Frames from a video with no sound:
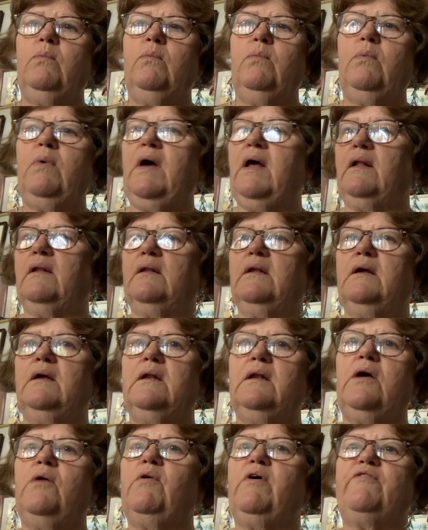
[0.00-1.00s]
Well,
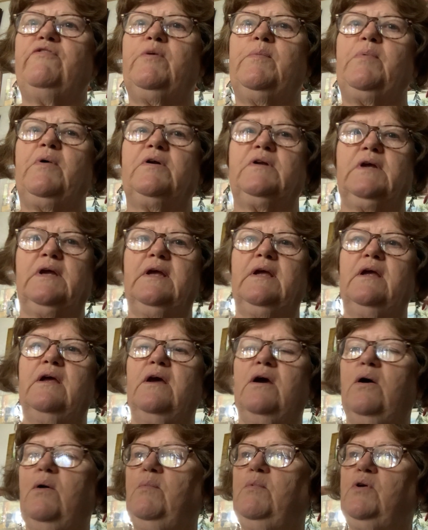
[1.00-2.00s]
hello everybody.
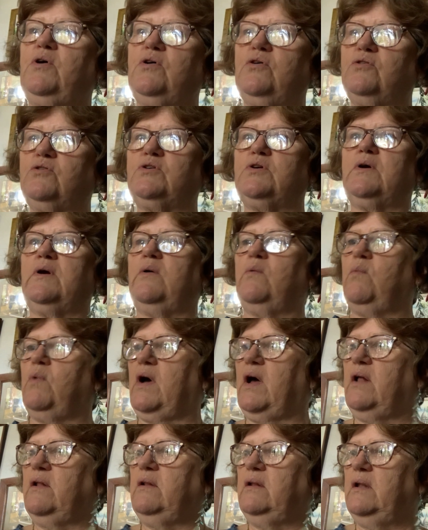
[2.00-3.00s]
Hope you're all doing
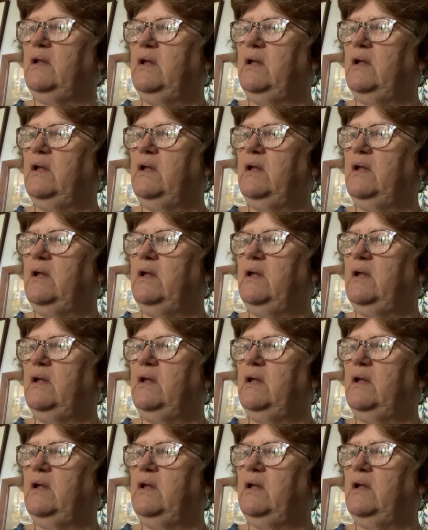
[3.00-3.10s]
well.